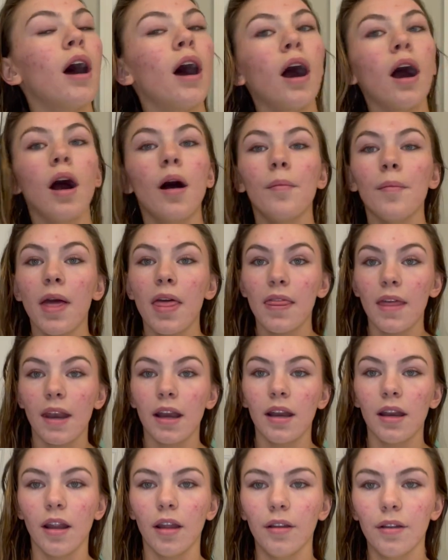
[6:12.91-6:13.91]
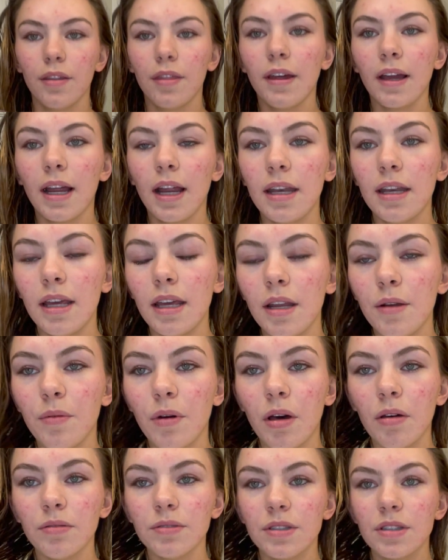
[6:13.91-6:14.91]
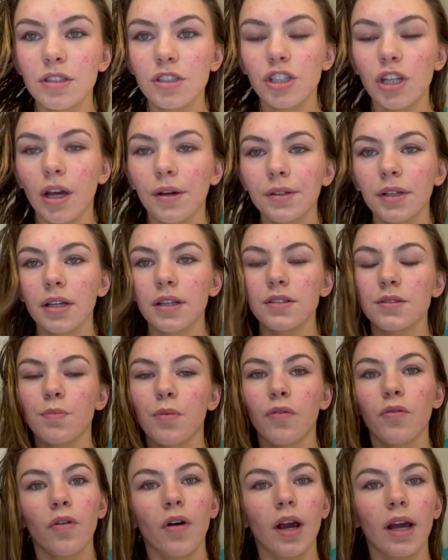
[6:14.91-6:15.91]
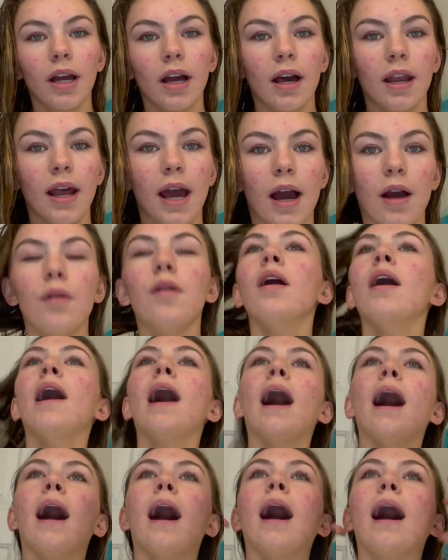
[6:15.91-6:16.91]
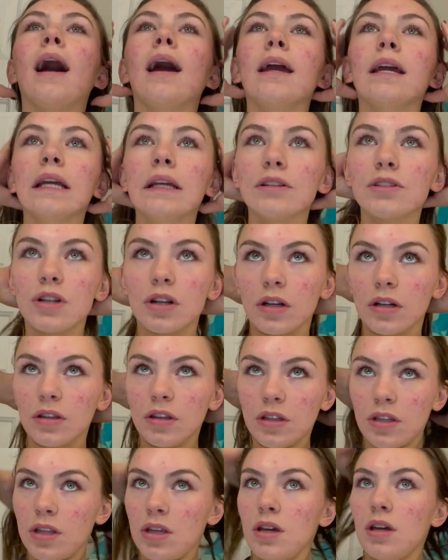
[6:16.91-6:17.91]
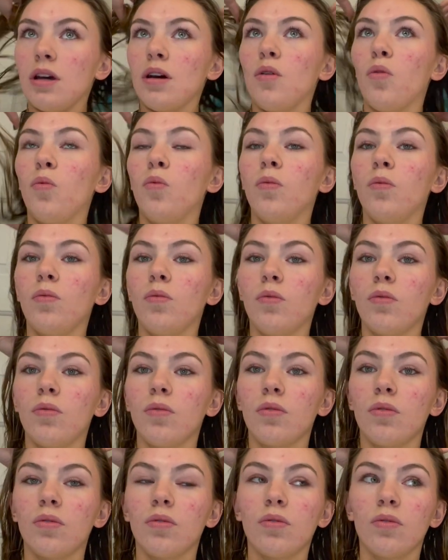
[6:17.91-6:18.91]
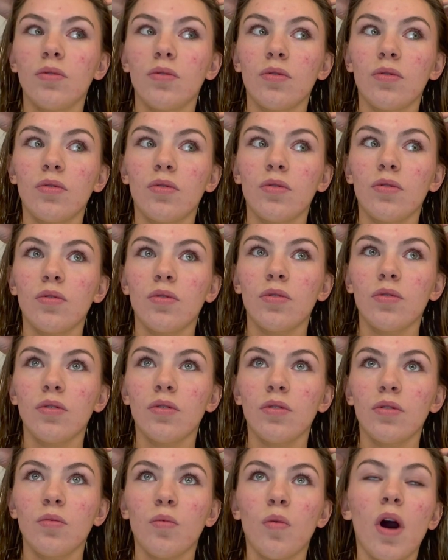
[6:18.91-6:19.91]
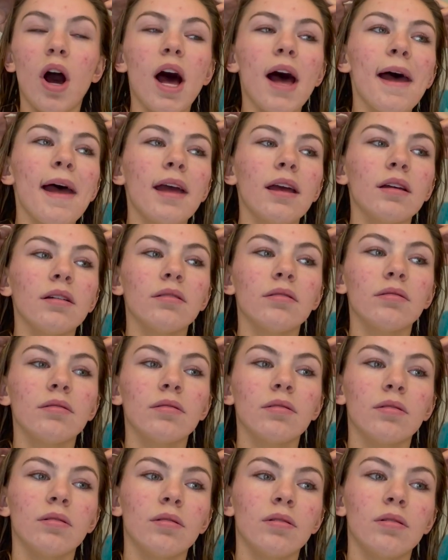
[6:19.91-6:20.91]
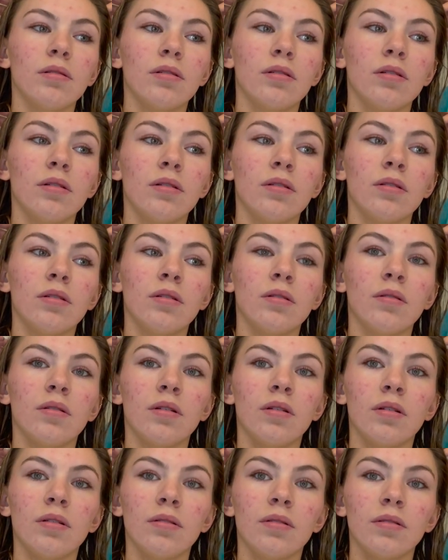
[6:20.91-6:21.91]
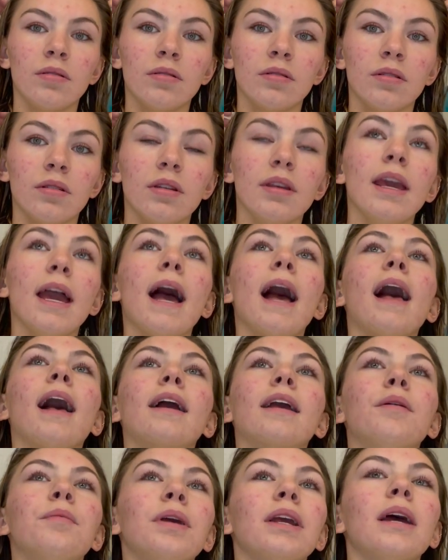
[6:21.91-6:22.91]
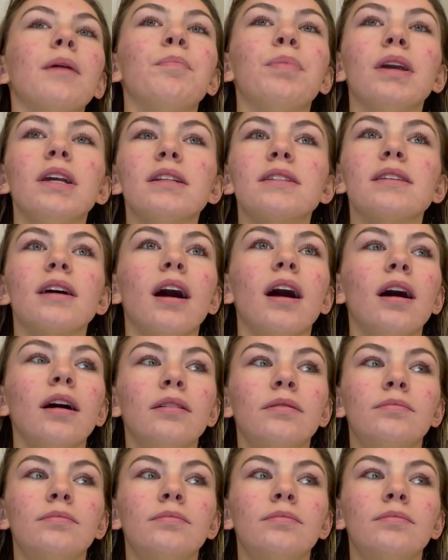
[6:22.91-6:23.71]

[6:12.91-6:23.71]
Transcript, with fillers: Um, and then another thing I did while I was in the shower is before I got out, I turned the... You homies want a pizza? What? You homies want a pizza? Yeah, can we get pizza? No.